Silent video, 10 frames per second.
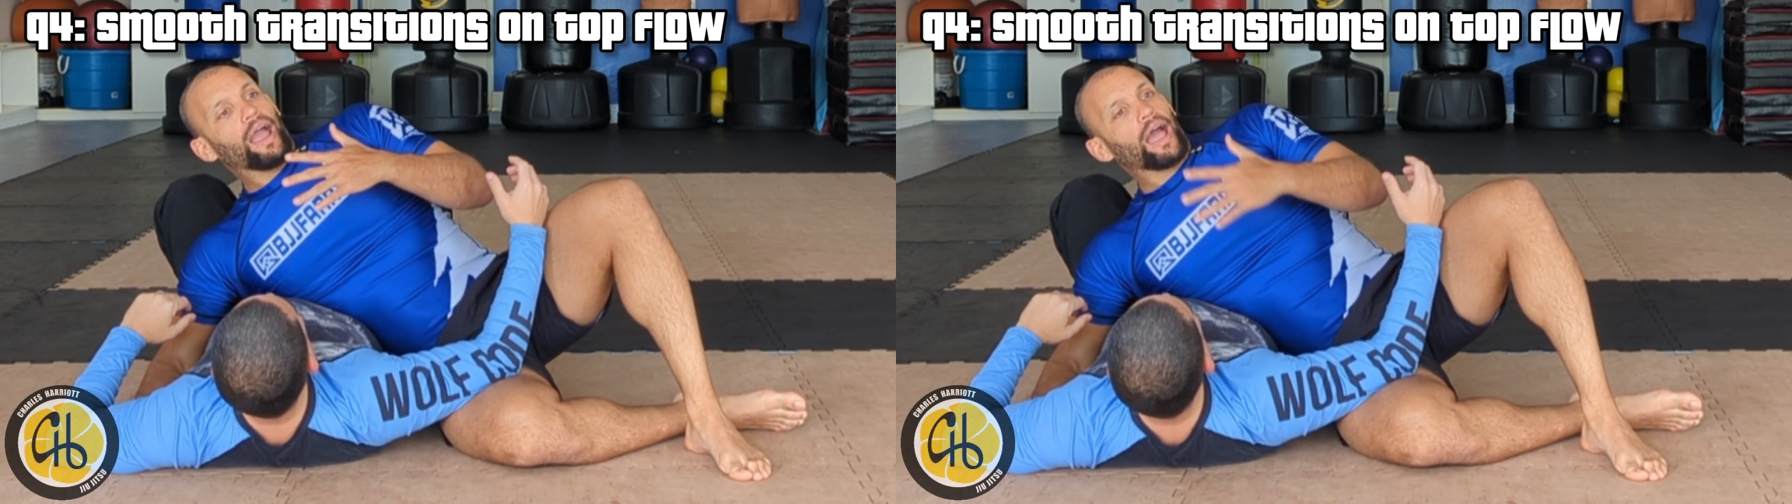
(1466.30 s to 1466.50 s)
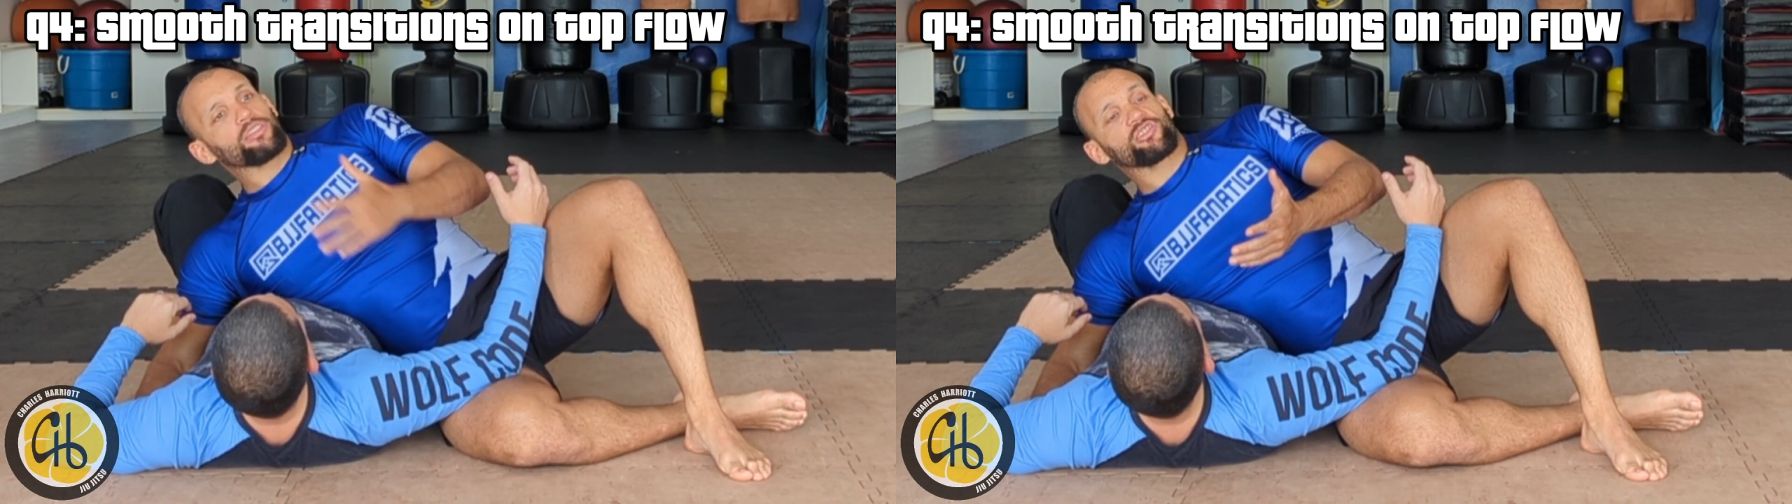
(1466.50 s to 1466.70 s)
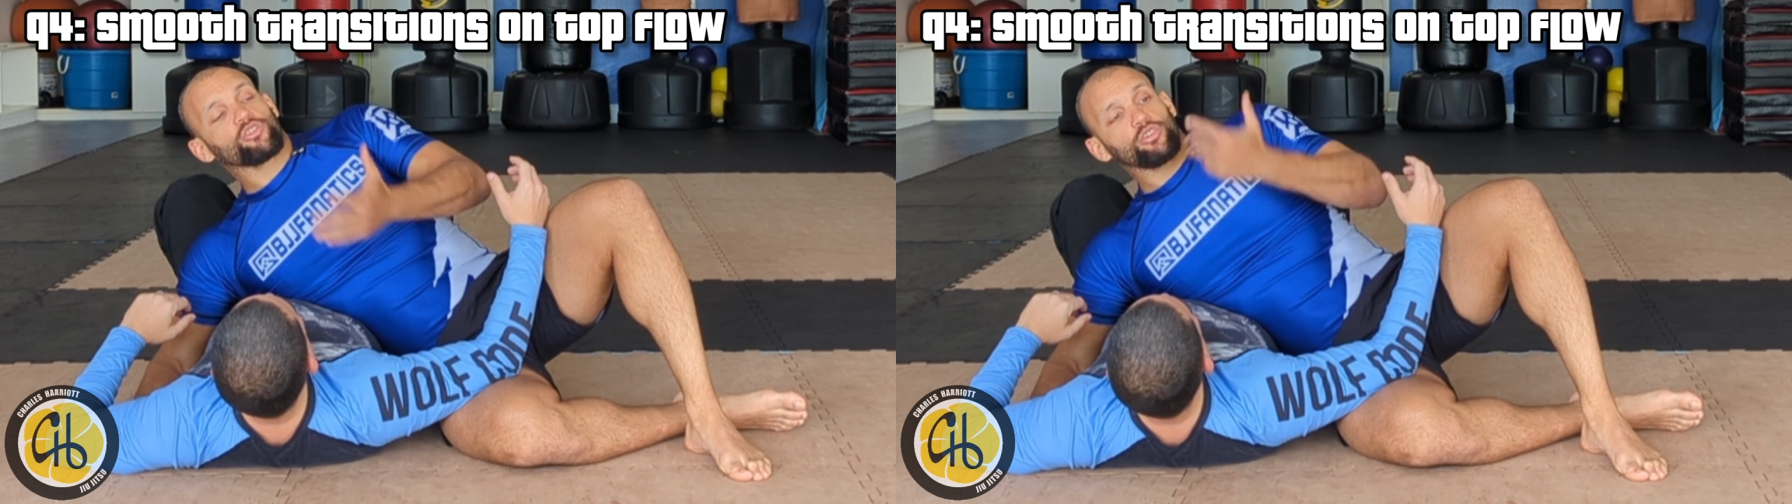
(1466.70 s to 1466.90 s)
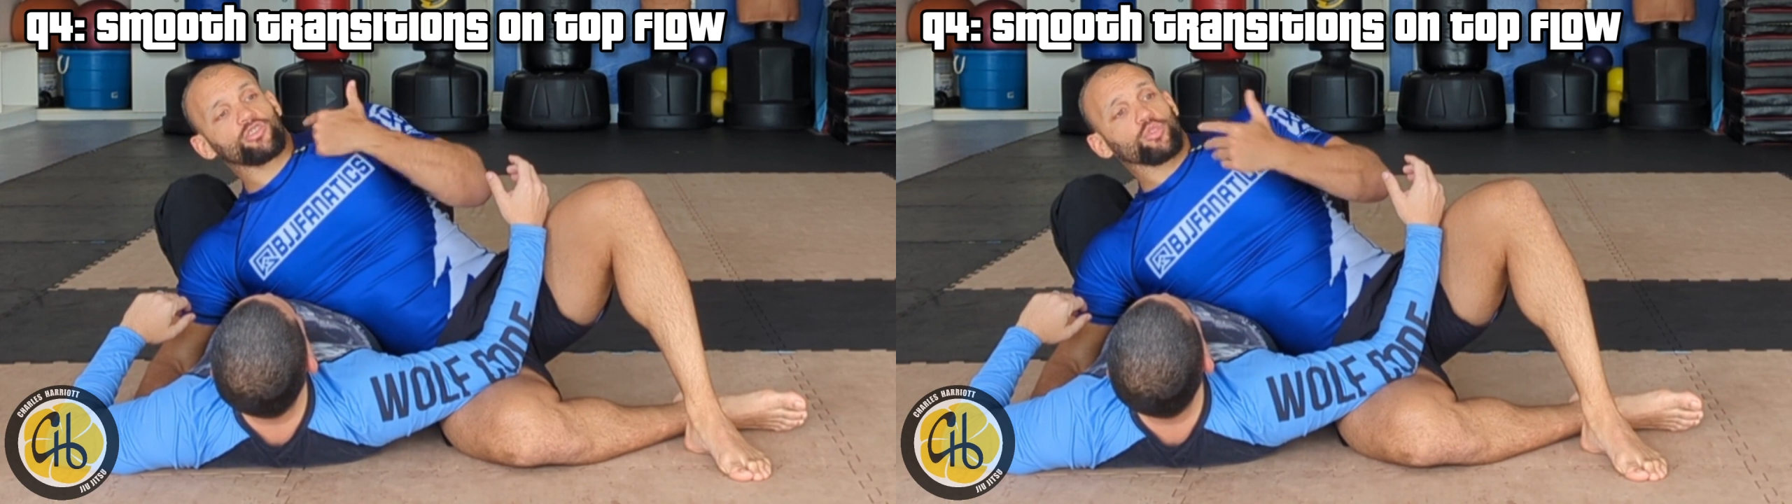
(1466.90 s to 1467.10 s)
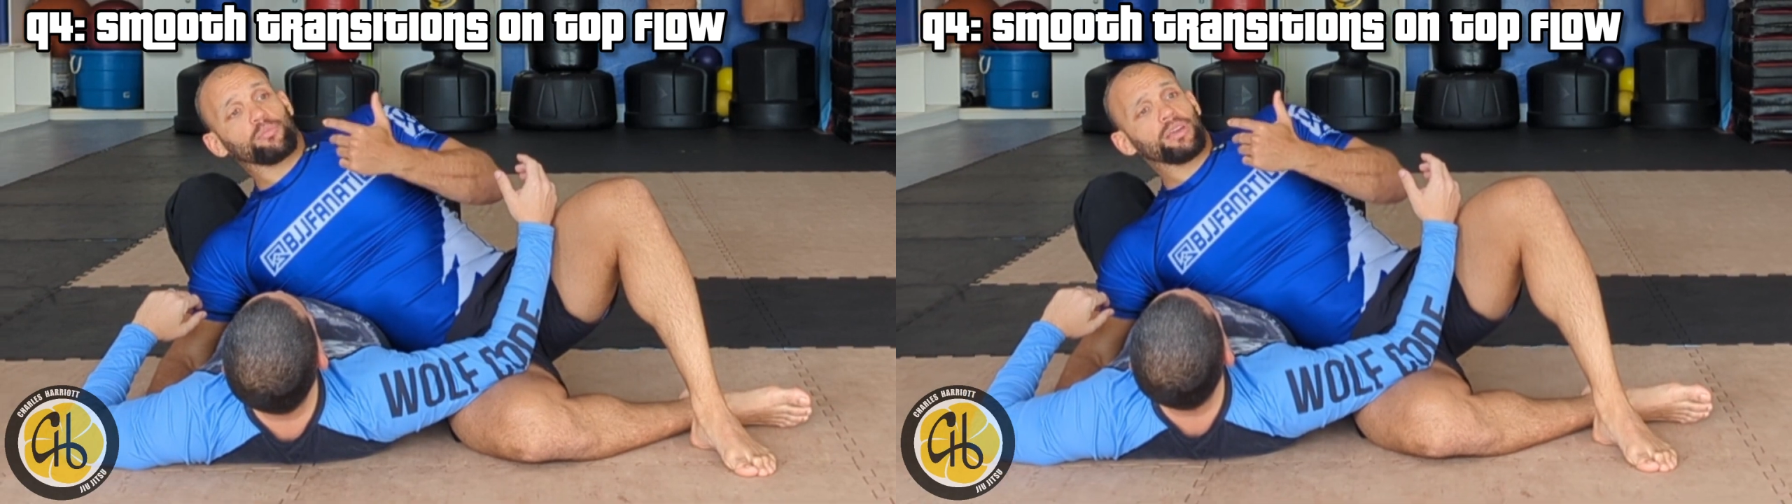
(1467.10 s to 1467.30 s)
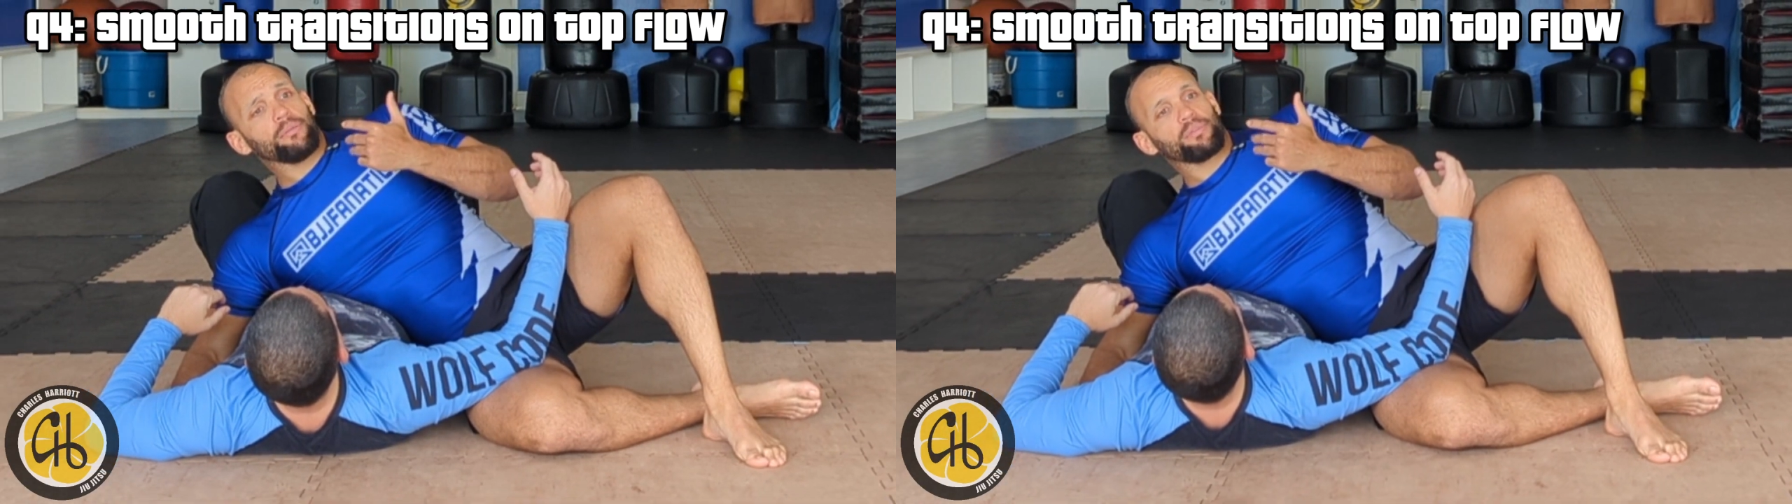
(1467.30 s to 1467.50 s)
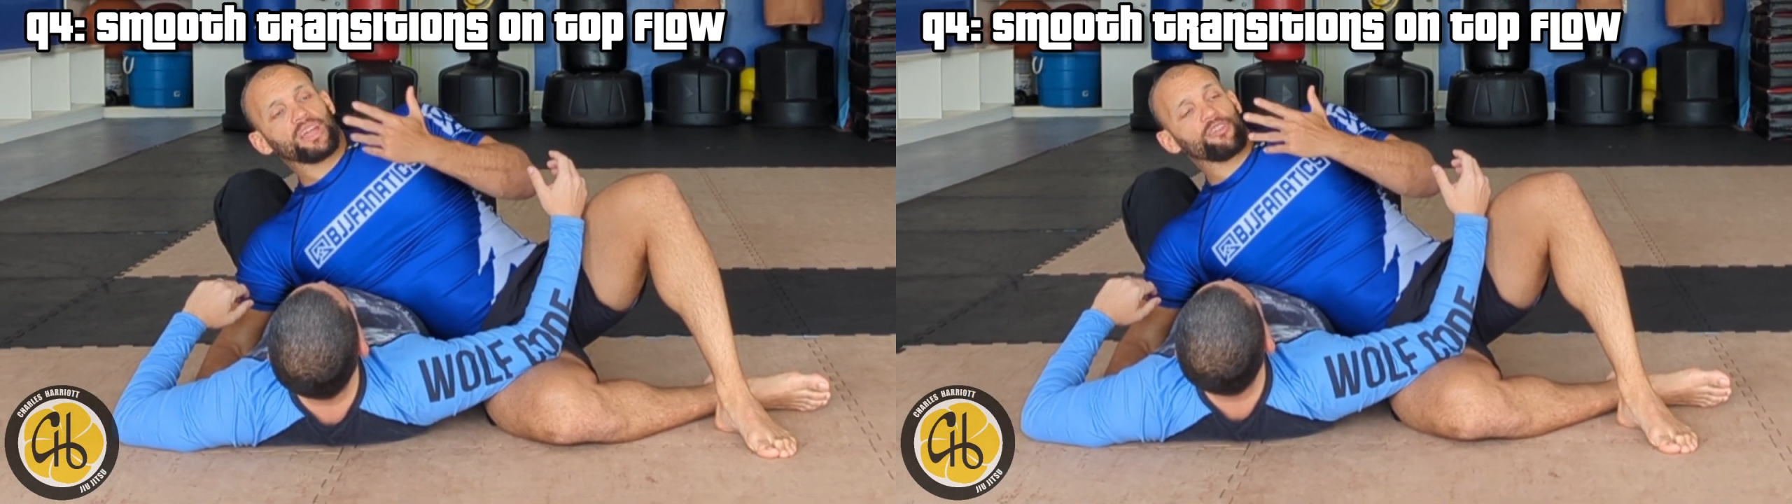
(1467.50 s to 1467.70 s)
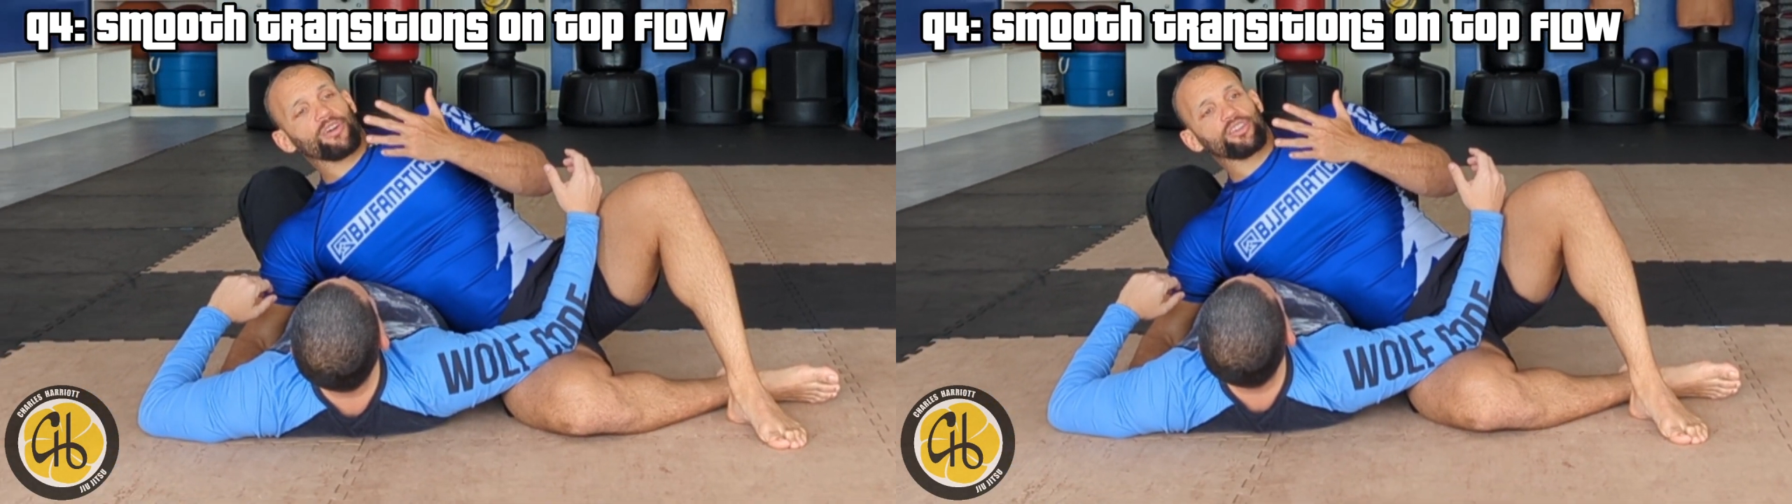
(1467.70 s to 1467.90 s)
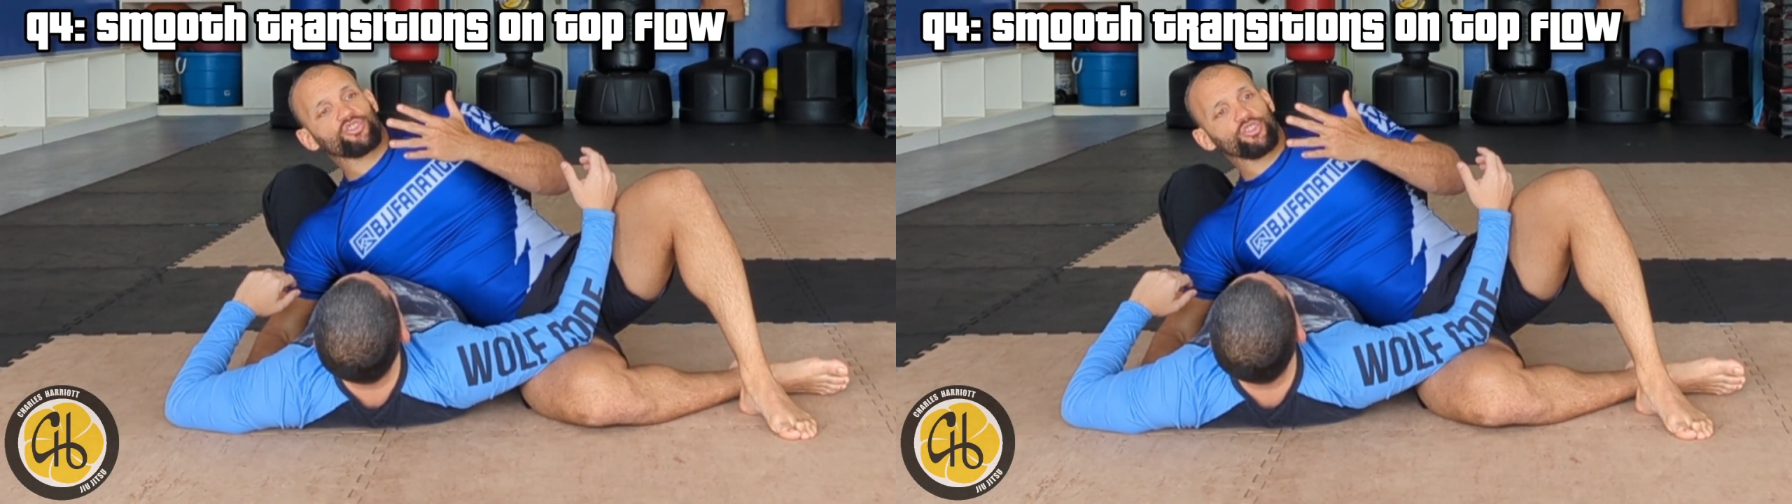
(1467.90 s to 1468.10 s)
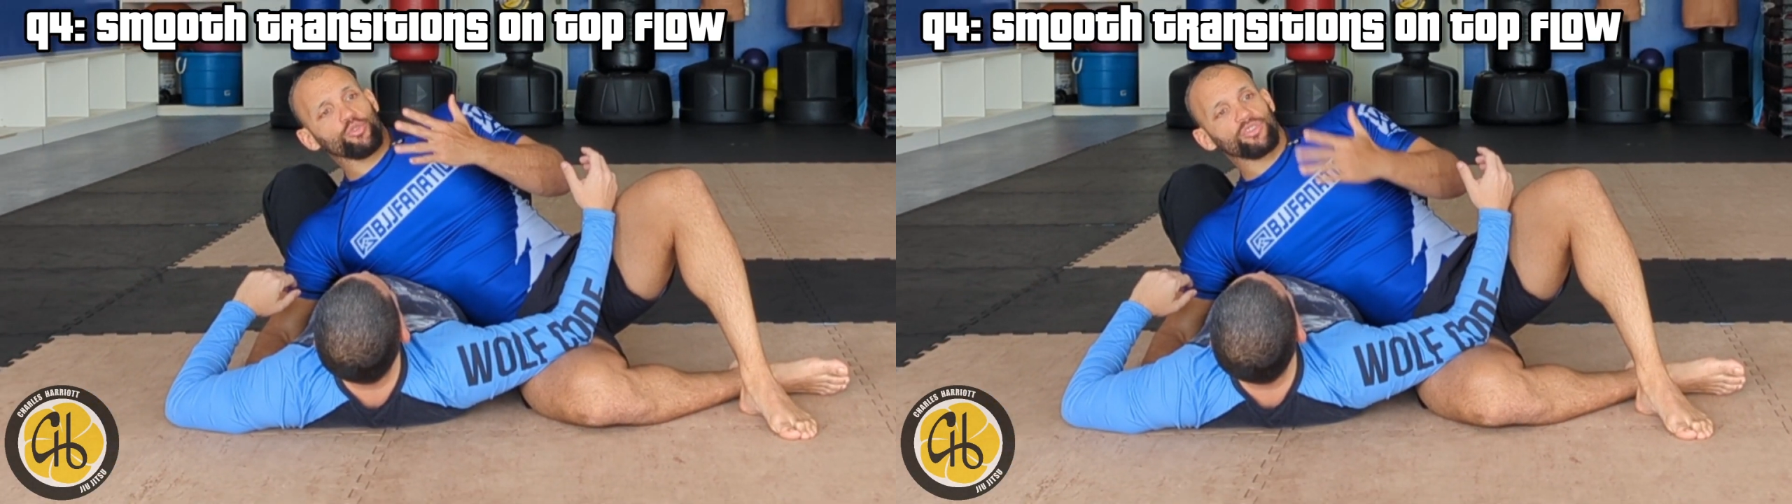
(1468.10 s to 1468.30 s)
Alex could sweep me, but if I
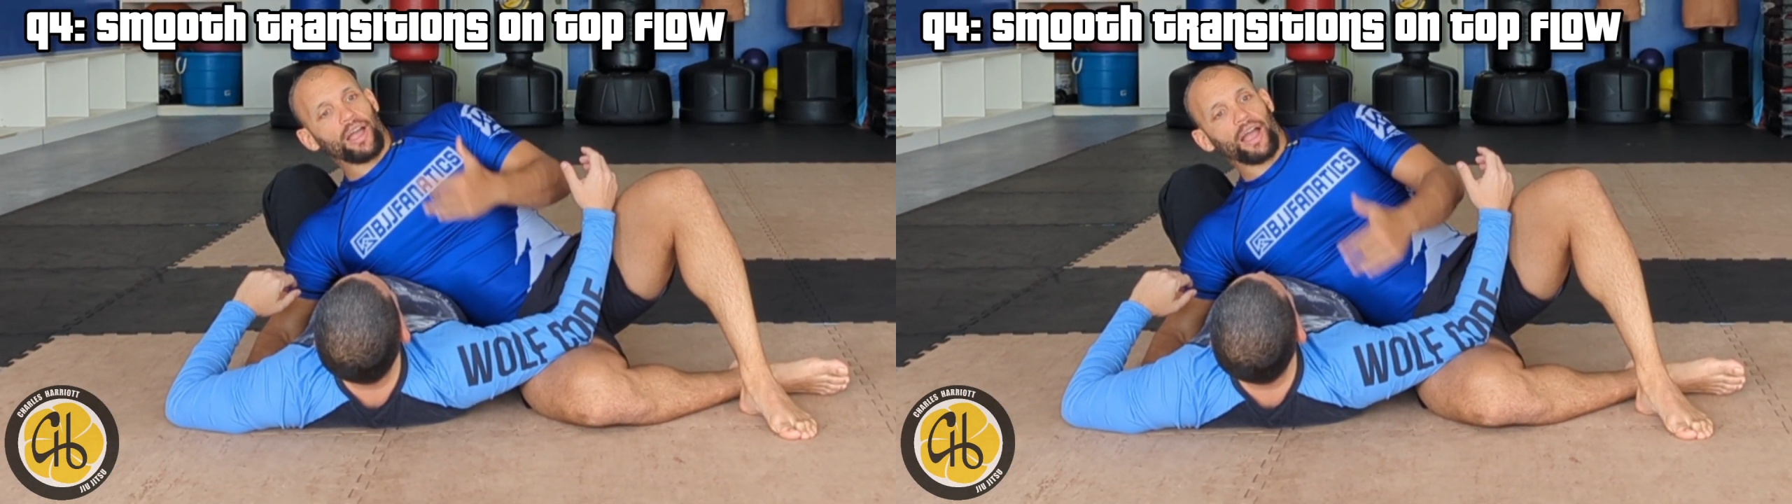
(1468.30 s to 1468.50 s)
choose,